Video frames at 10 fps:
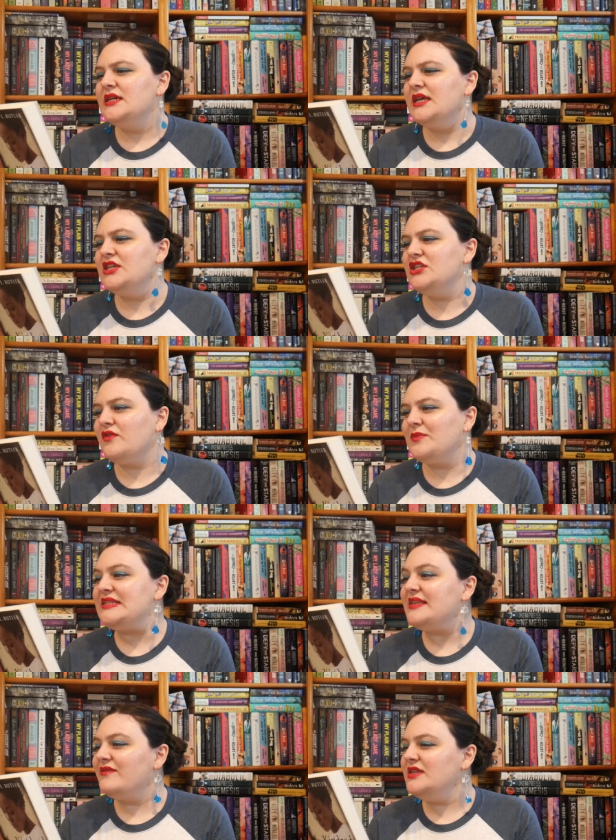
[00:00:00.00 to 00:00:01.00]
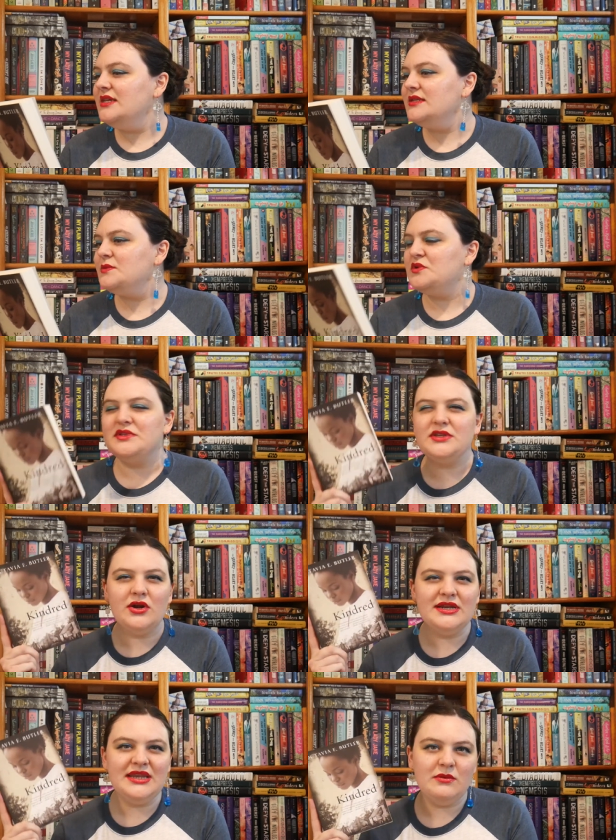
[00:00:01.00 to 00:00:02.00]
I think she's from the 70s, which was the
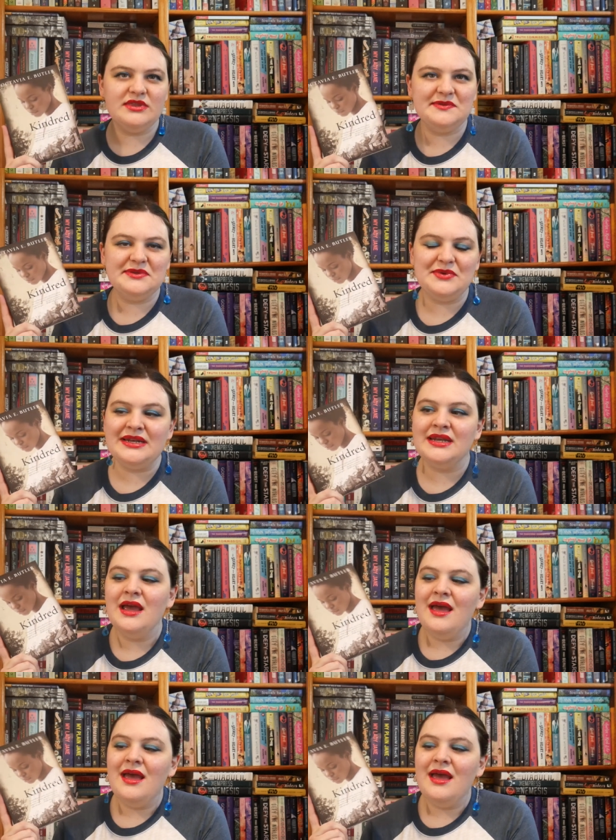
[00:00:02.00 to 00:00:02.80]
current day when this was written,